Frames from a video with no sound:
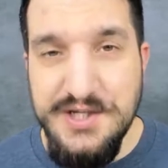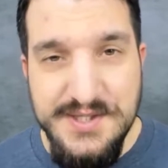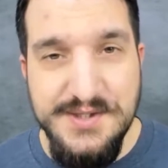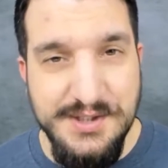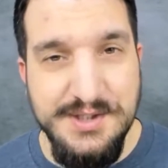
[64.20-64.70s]

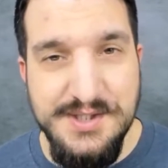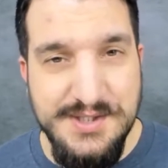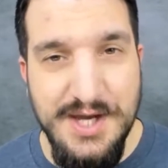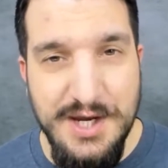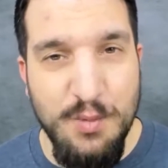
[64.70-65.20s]
Jesus didn't
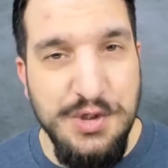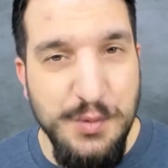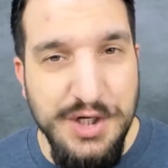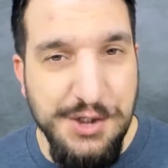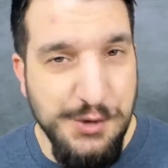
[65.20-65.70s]
say, what
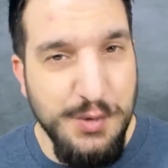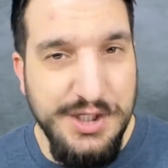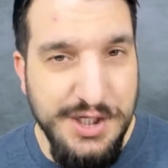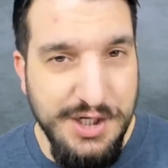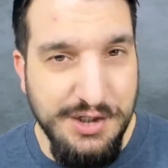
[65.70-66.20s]
we are
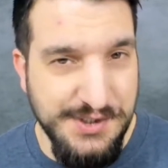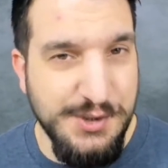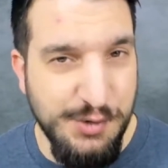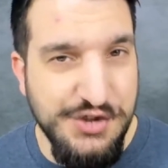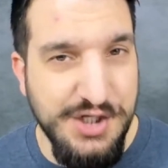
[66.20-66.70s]
doing here is
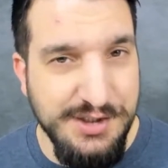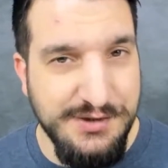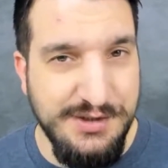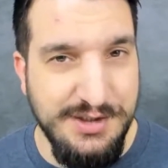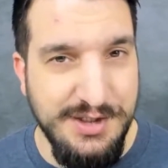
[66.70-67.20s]

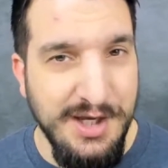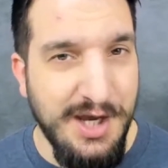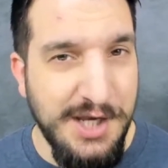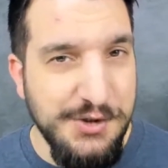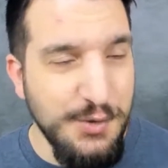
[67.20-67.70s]
Christianity,
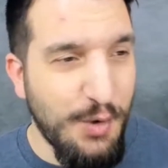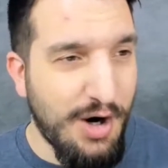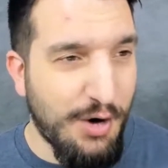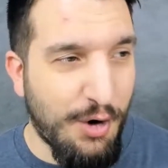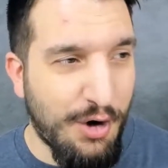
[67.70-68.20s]
and you
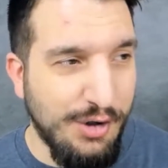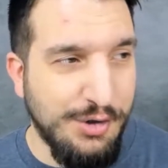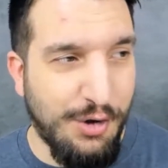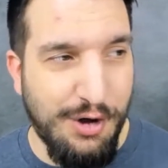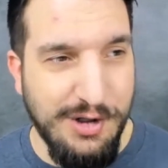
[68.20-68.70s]
are all
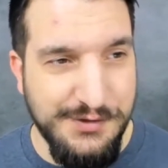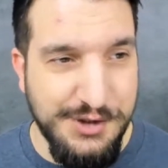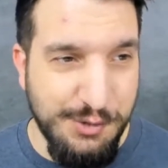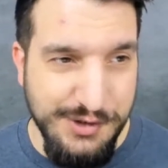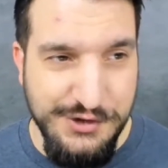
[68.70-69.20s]

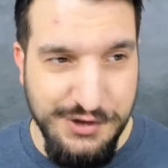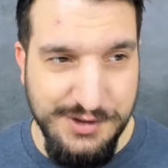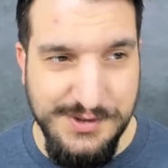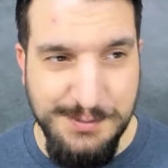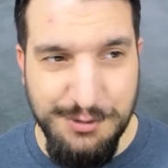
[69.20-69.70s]
called
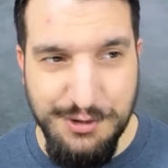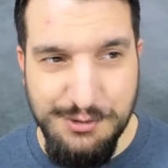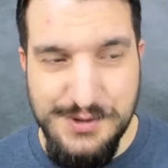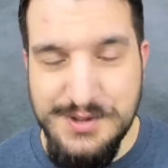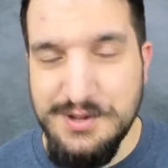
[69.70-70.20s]
Christians,
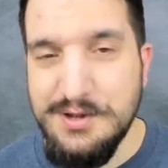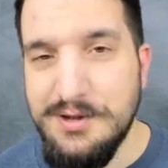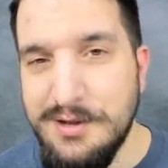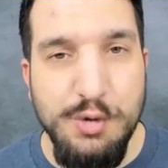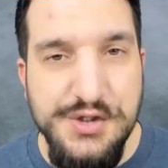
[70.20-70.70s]
bros.
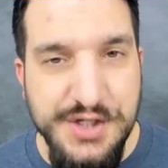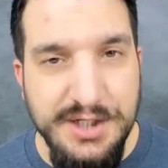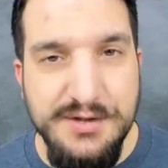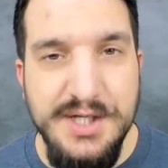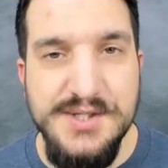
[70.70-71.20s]

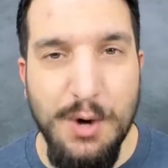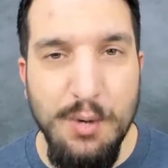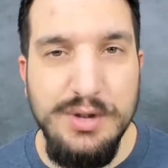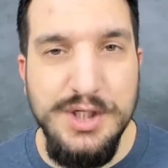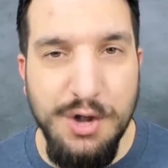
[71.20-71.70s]
Christianity is
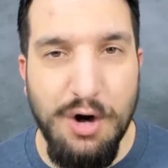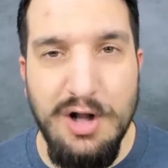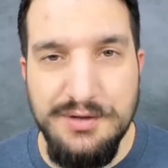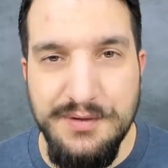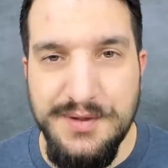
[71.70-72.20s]
only
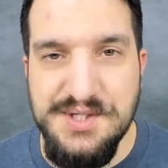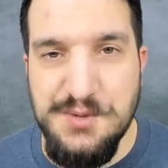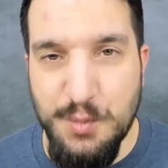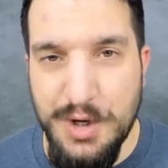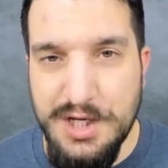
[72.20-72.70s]
called
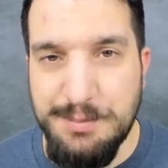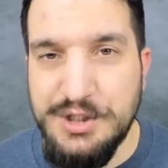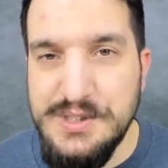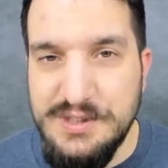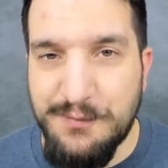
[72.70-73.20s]
this way
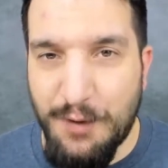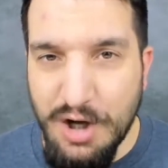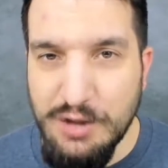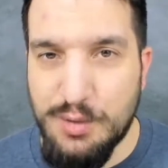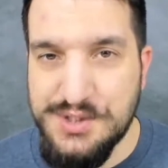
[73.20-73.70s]
because the
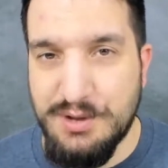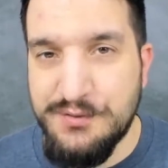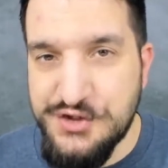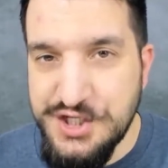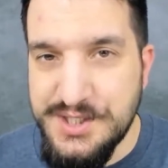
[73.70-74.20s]
followers
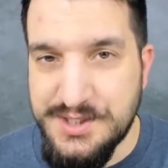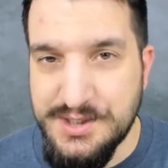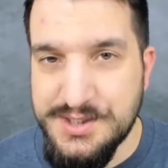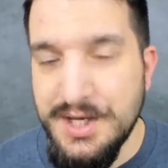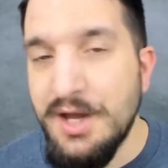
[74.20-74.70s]
of
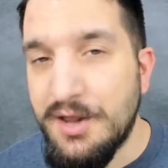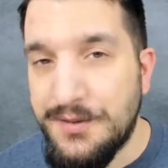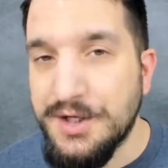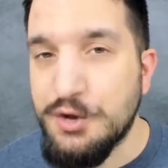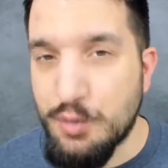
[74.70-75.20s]
Jesus,
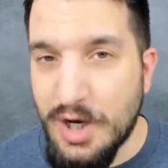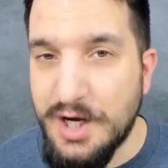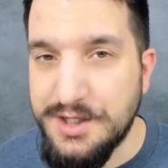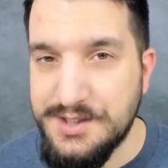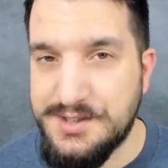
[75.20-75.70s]
the
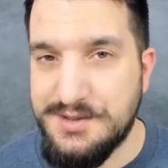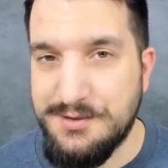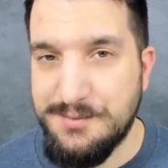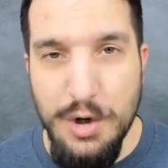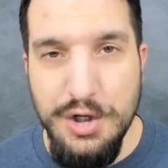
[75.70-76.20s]
Christ,
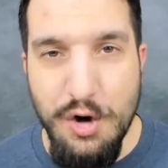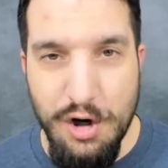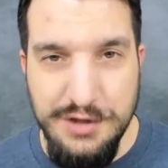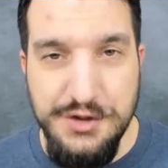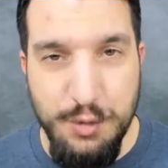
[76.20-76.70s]
were
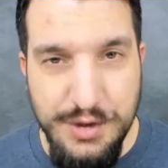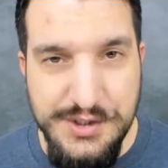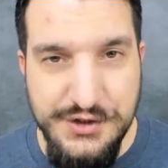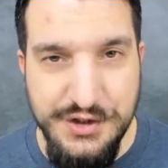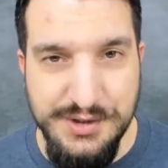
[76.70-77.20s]
called
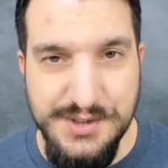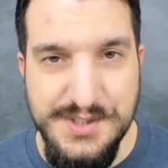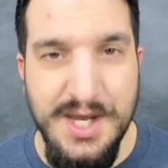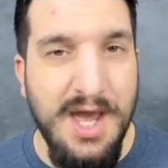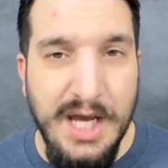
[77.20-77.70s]

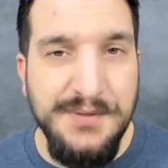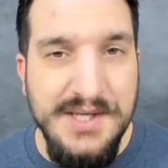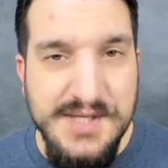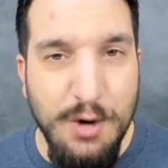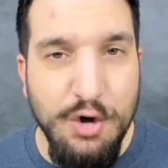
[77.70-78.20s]
Christians, and
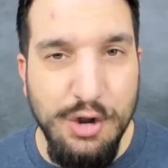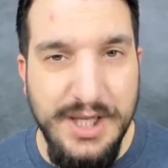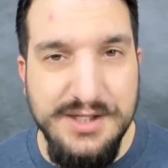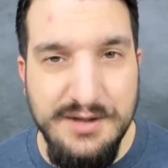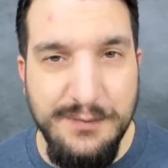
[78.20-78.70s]
that's how
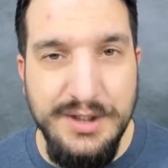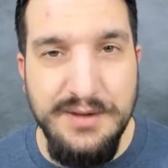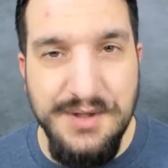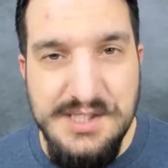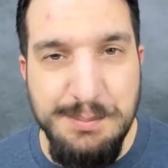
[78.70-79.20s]
collectively
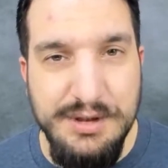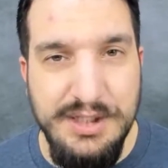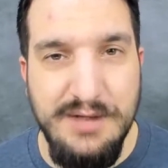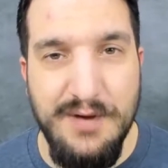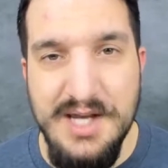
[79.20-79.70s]
this
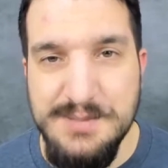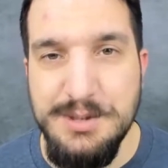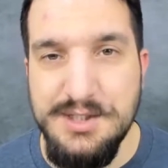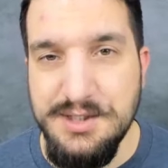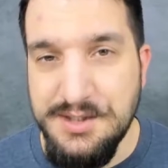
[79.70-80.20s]
belief has
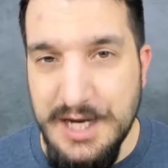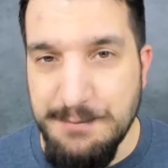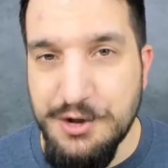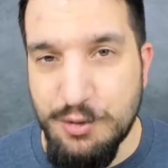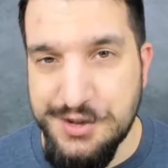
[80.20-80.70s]
been
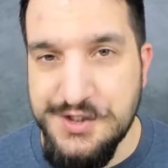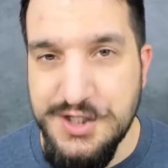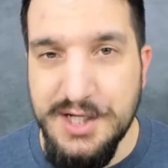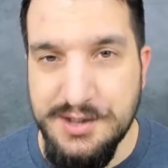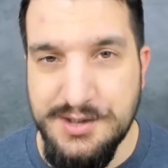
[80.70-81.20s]
named
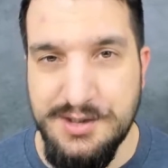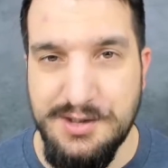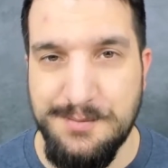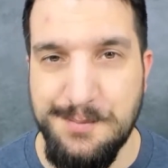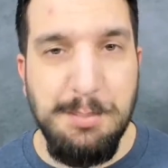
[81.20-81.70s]
Christianity.